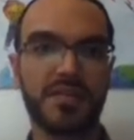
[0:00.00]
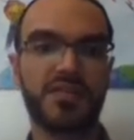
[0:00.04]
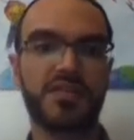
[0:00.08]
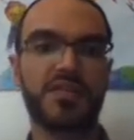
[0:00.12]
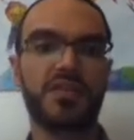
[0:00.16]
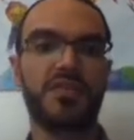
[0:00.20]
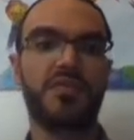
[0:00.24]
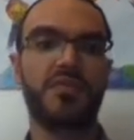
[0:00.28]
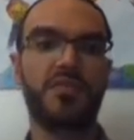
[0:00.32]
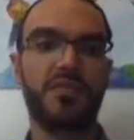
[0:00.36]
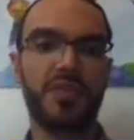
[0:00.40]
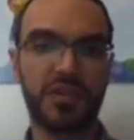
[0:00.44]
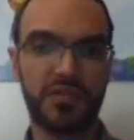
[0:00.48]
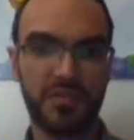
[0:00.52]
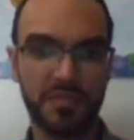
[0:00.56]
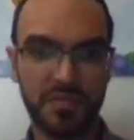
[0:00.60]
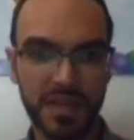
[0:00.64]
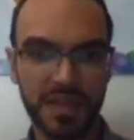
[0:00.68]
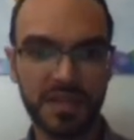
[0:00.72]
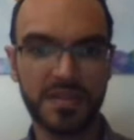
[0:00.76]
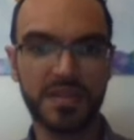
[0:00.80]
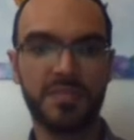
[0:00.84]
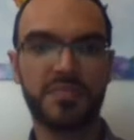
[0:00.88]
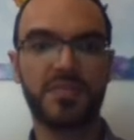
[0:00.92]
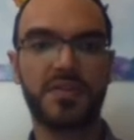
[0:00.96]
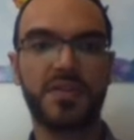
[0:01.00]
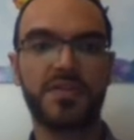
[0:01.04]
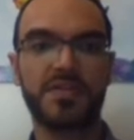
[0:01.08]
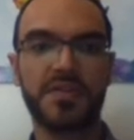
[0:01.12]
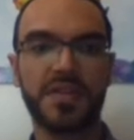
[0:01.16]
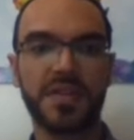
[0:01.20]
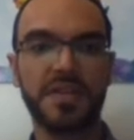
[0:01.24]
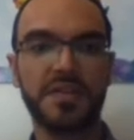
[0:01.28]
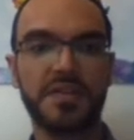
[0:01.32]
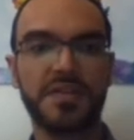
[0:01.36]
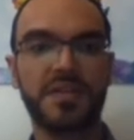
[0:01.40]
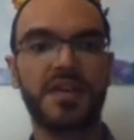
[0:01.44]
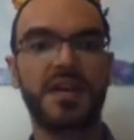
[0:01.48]
So we repeat the
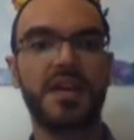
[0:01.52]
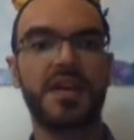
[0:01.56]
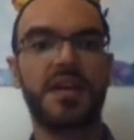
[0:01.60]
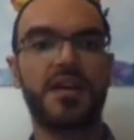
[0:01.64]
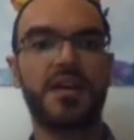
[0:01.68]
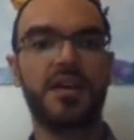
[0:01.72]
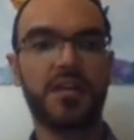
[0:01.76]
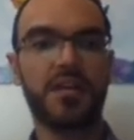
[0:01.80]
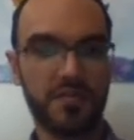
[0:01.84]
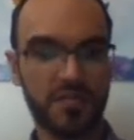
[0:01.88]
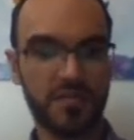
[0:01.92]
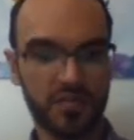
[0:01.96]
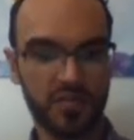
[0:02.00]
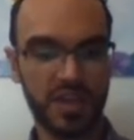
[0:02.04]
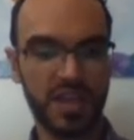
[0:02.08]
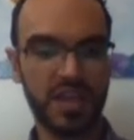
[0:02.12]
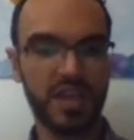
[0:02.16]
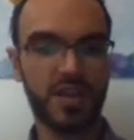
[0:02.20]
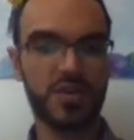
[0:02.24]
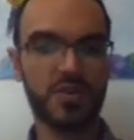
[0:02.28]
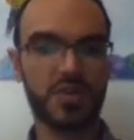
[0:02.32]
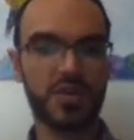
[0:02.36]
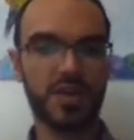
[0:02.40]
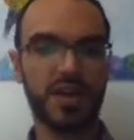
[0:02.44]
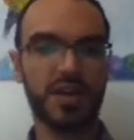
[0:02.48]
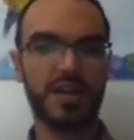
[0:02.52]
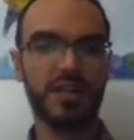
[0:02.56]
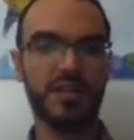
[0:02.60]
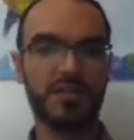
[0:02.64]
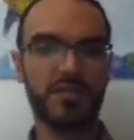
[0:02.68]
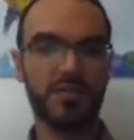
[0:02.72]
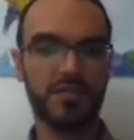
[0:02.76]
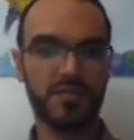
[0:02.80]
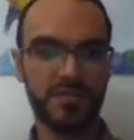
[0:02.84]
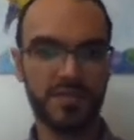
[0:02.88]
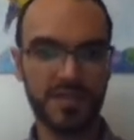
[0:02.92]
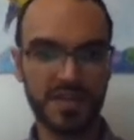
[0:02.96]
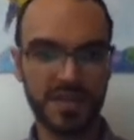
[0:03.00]
process. For each child,
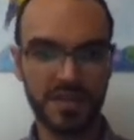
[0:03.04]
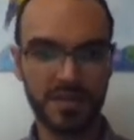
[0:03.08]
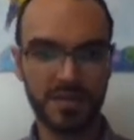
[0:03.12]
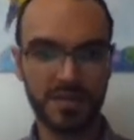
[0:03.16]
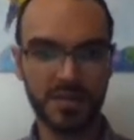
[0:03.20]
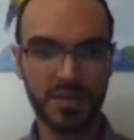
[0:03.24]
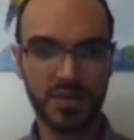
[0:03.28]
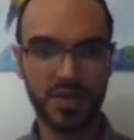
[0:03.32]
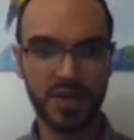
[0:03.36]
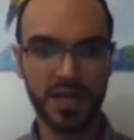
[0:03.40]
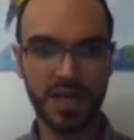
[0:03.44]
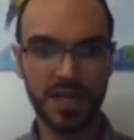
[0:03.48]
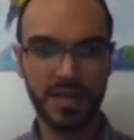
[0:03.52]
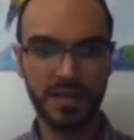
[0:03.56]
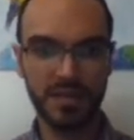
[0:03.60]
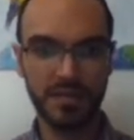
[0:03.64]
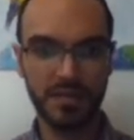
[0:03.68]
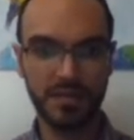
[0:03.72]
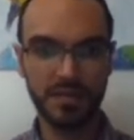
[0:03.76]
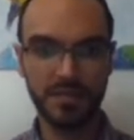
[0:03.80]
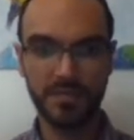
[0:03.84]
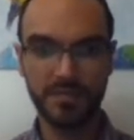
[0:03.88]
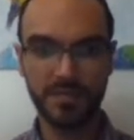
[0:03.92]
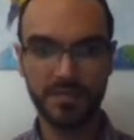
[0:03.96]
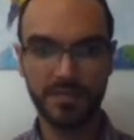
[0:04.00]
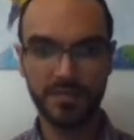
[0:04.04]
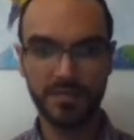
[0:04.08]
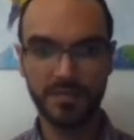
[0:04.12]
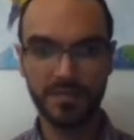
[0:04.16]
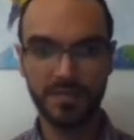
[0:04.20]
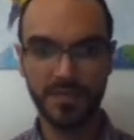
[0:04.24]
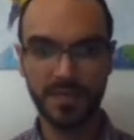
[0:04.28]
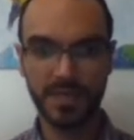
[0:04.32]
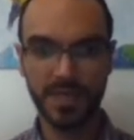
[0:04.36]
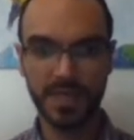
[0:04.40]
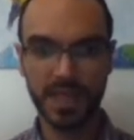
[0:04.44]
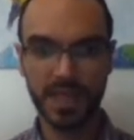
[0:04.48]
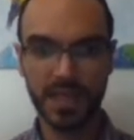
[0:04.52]
you visit the child,
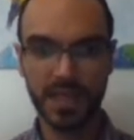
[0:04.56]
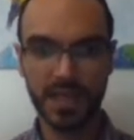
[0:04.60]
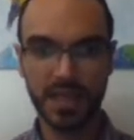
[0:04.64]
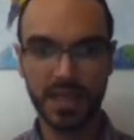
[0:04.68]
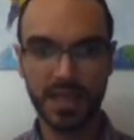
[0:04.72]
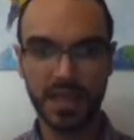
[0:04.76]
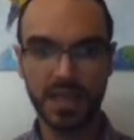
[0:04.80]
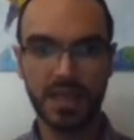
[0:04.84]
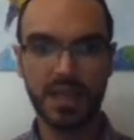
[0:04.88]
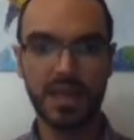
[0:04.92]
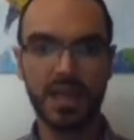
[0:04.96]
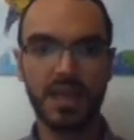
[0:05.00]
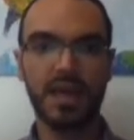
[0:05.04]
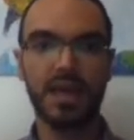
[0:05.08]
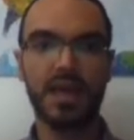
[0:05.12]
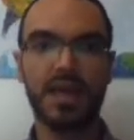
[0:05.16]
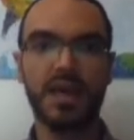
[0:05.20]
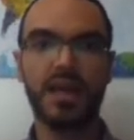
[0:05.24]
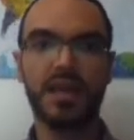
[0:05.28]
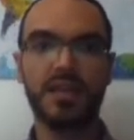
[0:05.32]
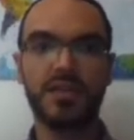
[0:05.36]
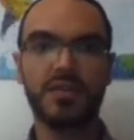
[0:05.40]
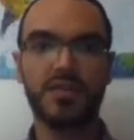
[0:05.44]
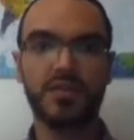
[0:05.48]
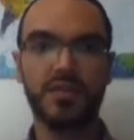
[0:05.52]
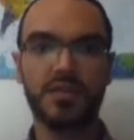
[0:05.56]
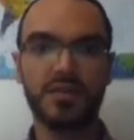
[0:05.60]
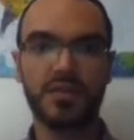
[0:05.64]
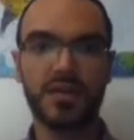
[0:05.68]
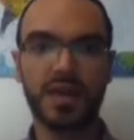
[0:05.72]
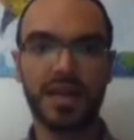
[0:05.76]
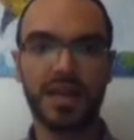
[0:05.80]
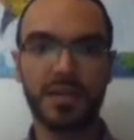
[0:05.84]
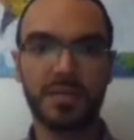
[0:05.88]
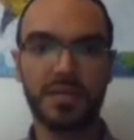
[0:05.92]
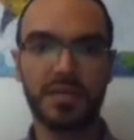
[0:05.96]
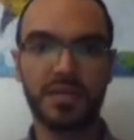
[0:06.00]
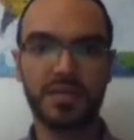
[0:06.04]
and you look
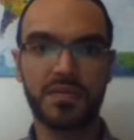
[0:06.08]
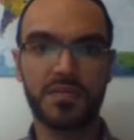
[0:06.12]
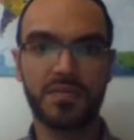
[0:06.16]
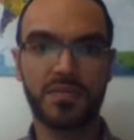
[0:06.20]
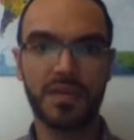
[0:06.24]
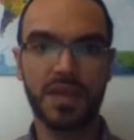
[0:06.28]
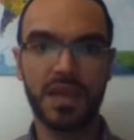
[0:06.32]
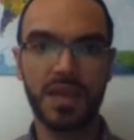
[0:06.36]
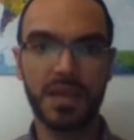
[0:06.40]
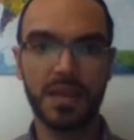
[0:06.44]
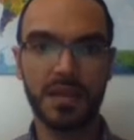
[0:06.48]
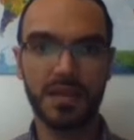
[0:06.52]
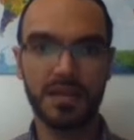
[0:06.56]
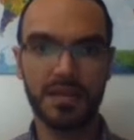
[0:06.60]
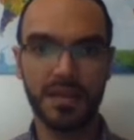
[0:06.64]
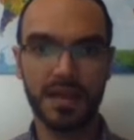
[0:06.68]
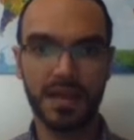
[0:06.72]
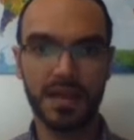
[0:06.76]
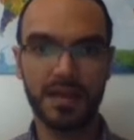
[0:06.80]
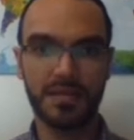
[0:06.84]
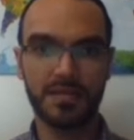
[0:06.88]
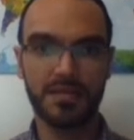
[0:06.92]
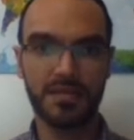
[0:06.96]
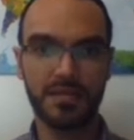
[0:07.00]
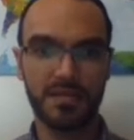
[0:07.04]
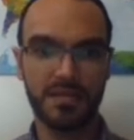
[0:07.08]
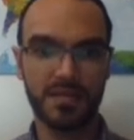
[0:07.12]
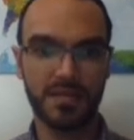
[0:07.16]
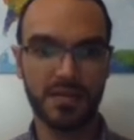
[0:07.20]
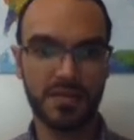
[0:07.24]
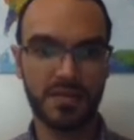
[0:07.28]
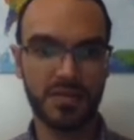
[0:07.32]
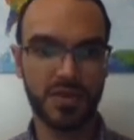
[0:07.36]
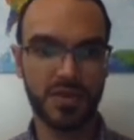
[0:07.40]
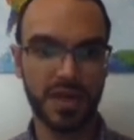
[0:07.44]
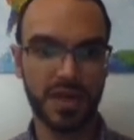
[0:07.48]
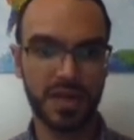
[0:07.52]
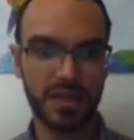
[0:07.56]
at the tree that this
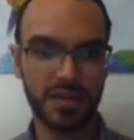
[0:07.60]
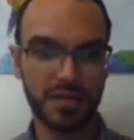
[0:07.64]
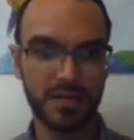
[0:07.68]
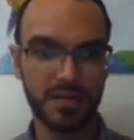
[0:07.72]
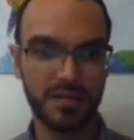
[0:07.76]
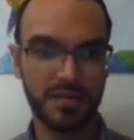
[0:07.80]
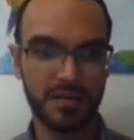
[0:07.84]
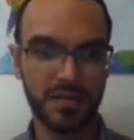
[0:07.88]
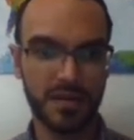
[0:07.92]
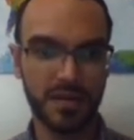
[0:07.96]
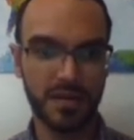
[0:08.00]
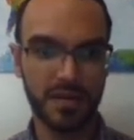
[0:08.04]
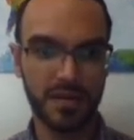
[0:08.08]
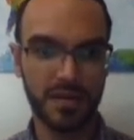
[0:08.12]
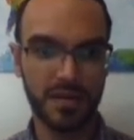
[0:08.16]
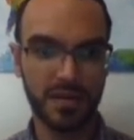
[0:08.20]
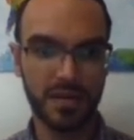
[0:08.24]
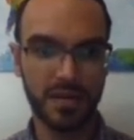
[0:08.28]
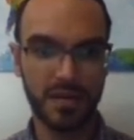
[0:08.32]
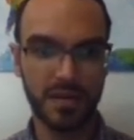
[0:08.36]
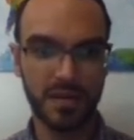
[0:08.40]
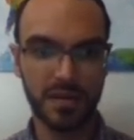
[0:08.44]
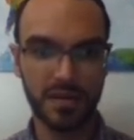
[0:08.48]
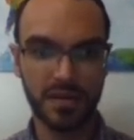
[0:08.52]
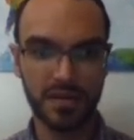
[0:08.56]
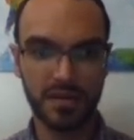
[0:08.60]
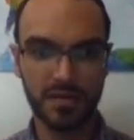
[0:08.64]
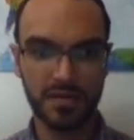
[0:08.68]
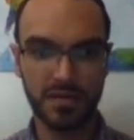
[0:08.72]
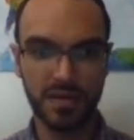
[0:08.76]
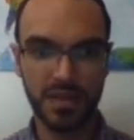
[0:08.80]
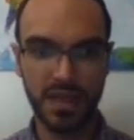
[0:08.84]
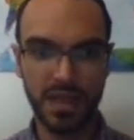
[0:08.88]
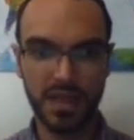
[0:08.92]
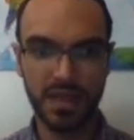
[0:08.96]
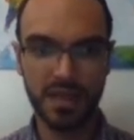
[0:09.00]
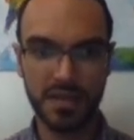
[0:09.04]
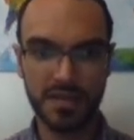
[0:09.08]
child
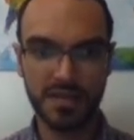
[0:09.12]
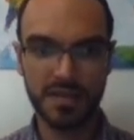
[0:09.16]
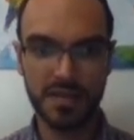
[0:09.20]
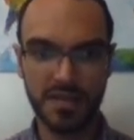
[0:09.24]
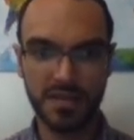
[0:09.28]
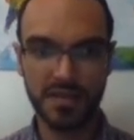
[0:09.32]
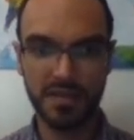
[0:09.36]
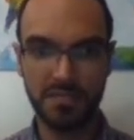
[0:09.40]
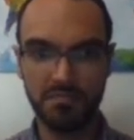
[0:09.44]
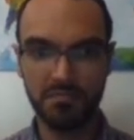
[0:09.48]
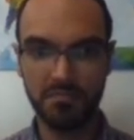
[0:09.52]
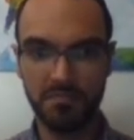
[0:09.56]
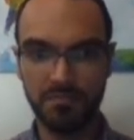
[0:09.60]
creates.